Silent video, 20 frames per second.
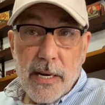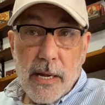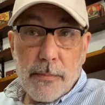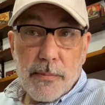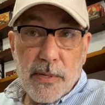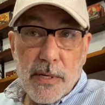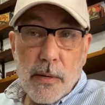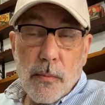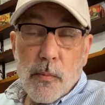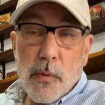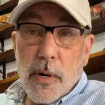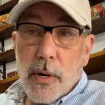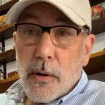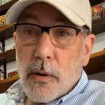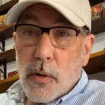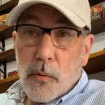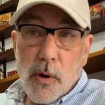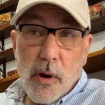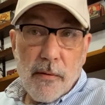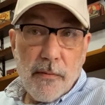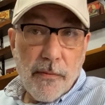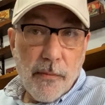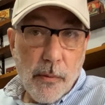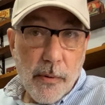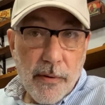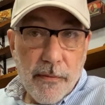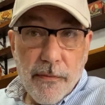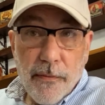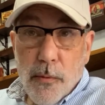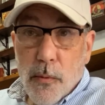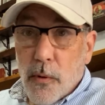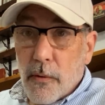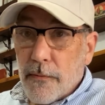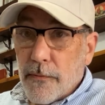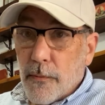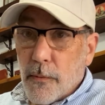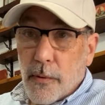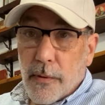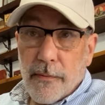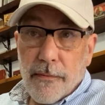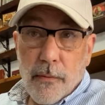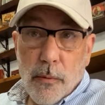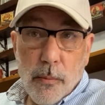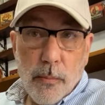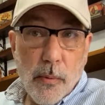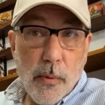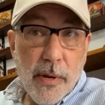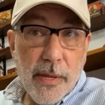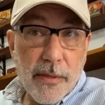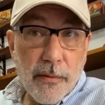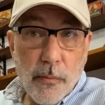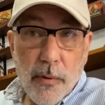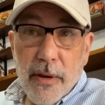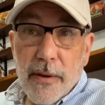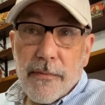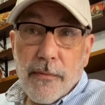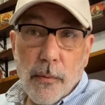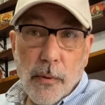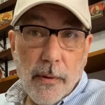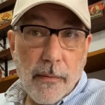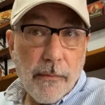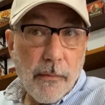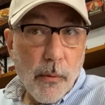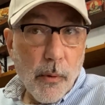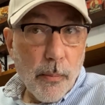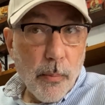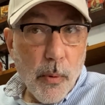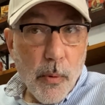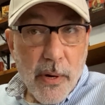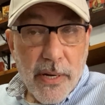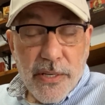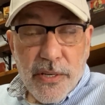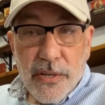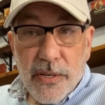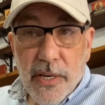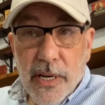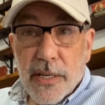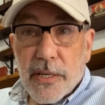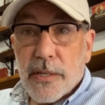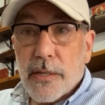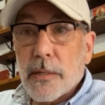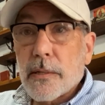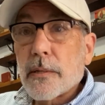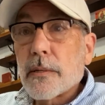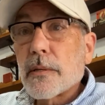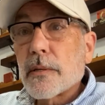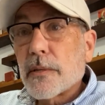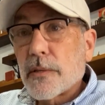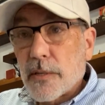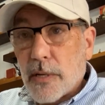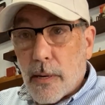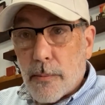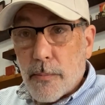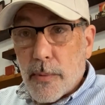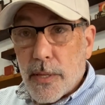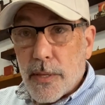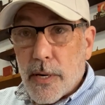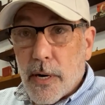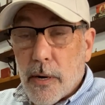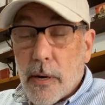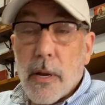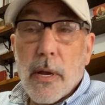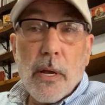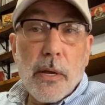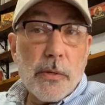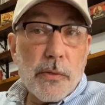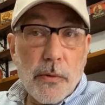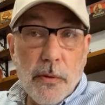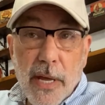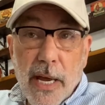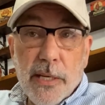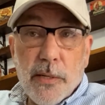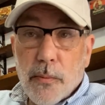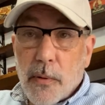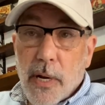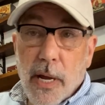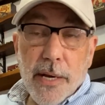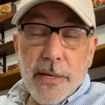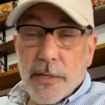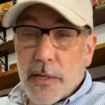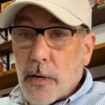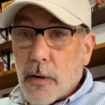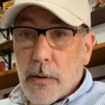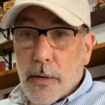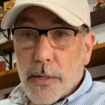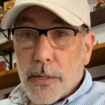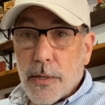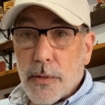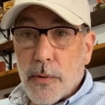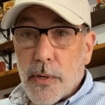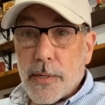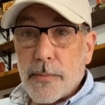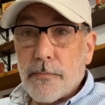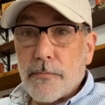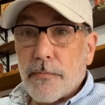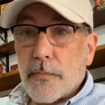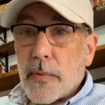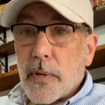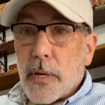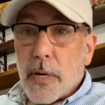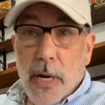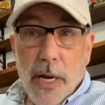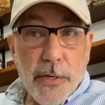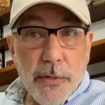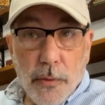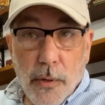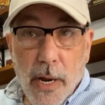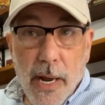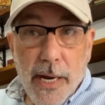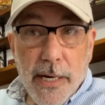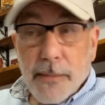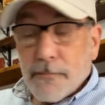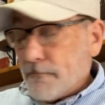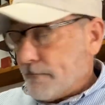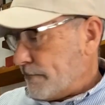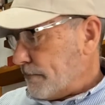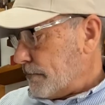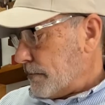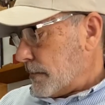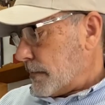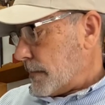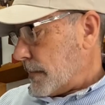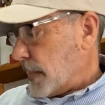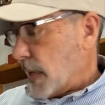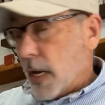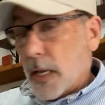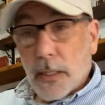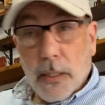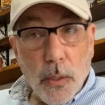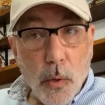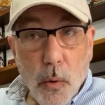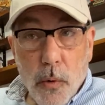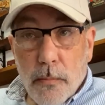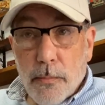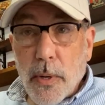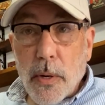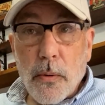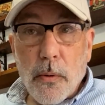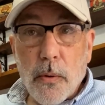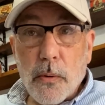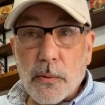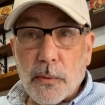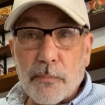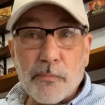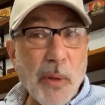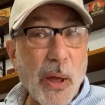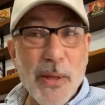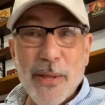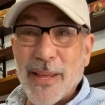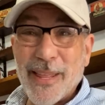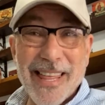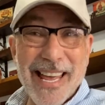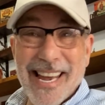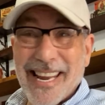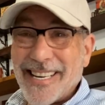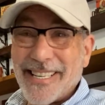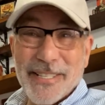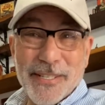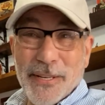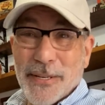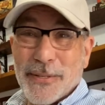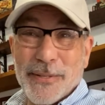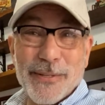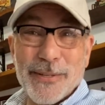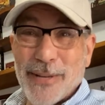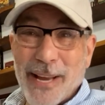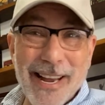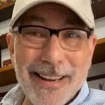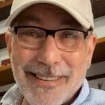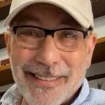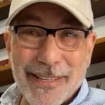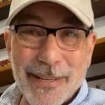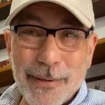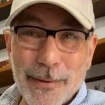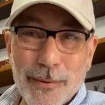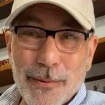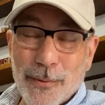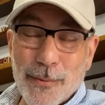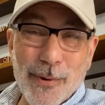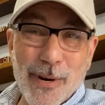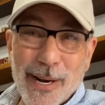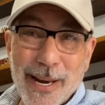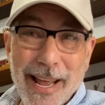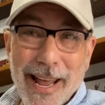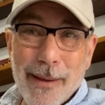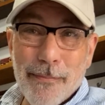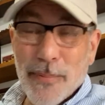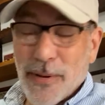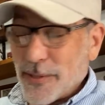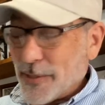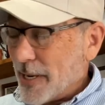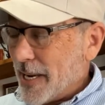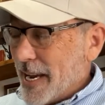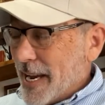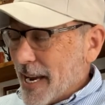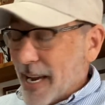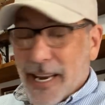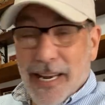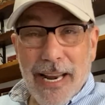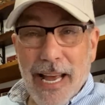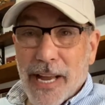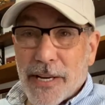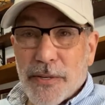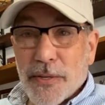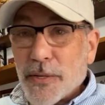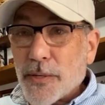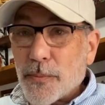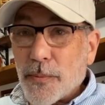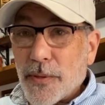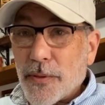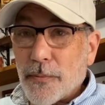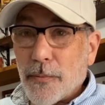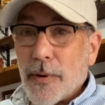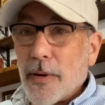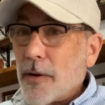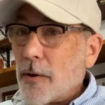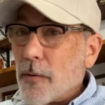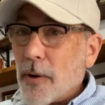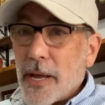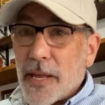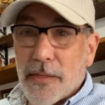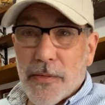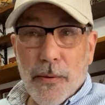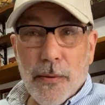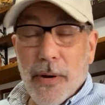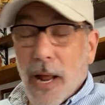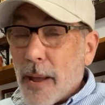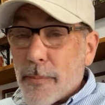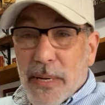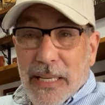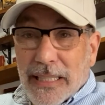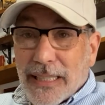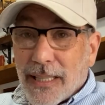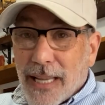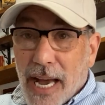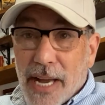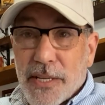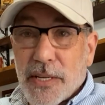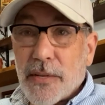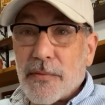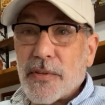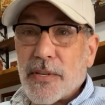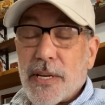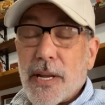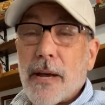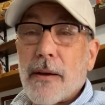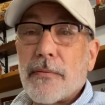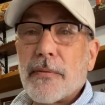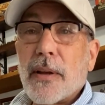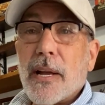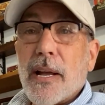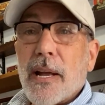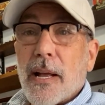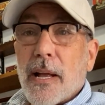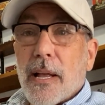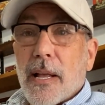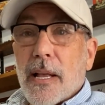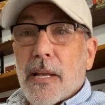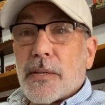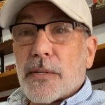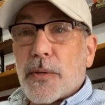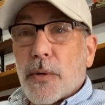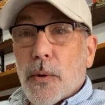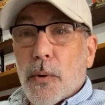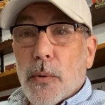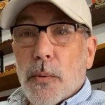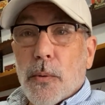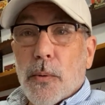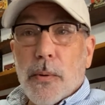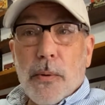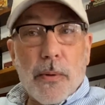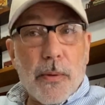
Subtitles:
up somewhere around 44, 44.3, 44.6, something in there. So that's what I started doing, and I tried it. And lo and behold, that is exactly what happens. And not just with 308, I mean, lots of stuff. So